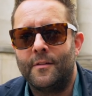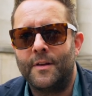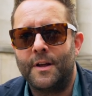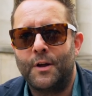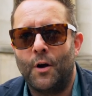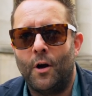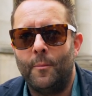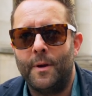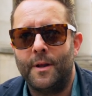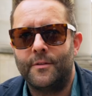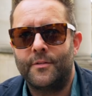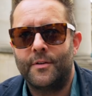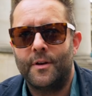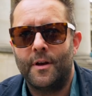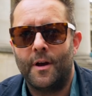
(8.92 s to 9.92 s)
the
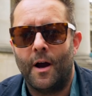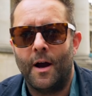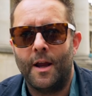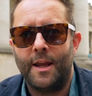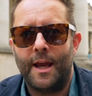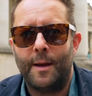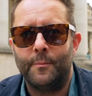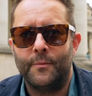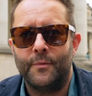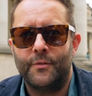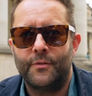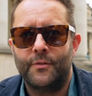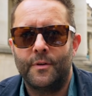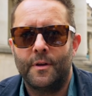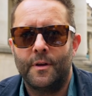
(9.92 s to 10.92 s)
Comet
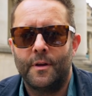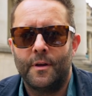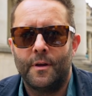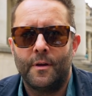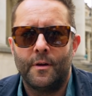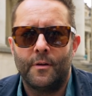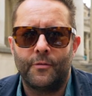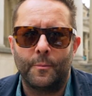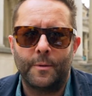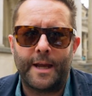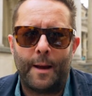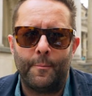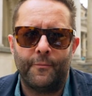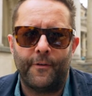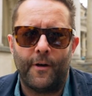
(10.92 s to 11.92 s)
IEMs from
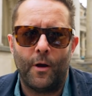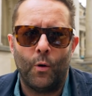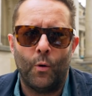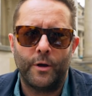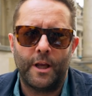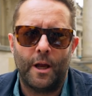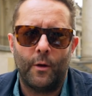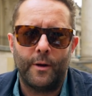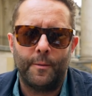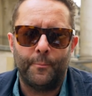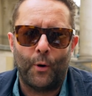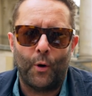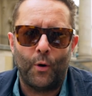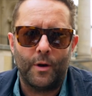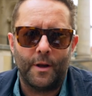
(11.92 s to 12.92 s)
Campfire Audio in
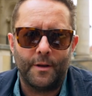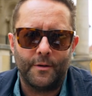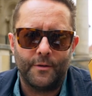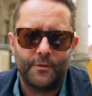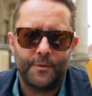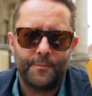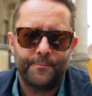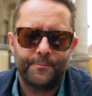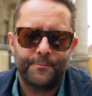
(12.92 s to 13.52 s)
Portland.